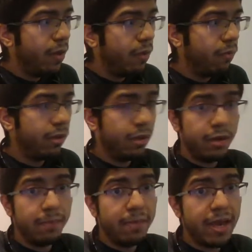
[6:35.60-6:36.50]
we
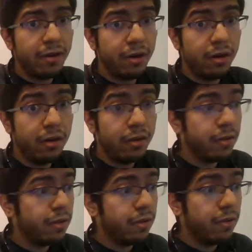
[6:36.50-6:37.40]
learned about her
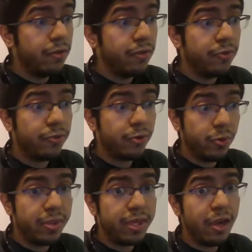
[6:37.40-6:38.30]

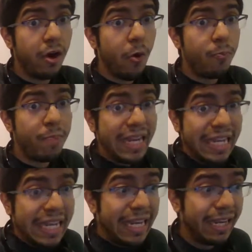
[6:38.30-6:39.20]
through the
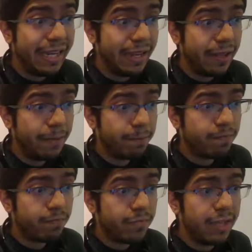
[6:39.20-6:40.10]
opening.
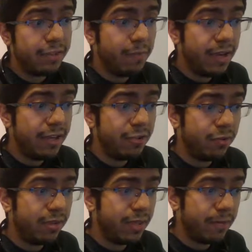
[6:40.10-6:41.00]
That's my issue
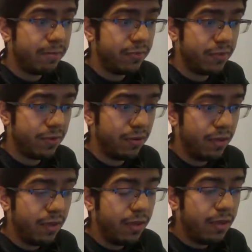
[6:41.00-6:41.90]
with the episode.
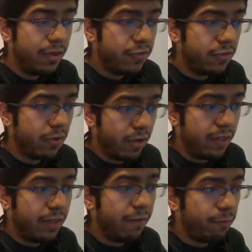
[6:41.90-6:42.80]
So a lot
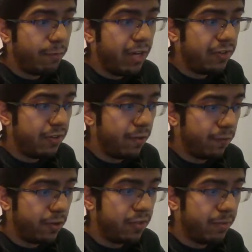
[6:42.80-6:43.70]
of the information in the
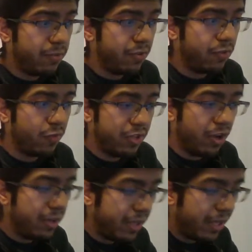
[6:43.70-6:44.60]
first episode's
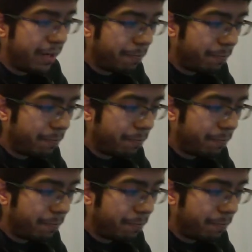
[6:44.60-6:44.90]
redundant.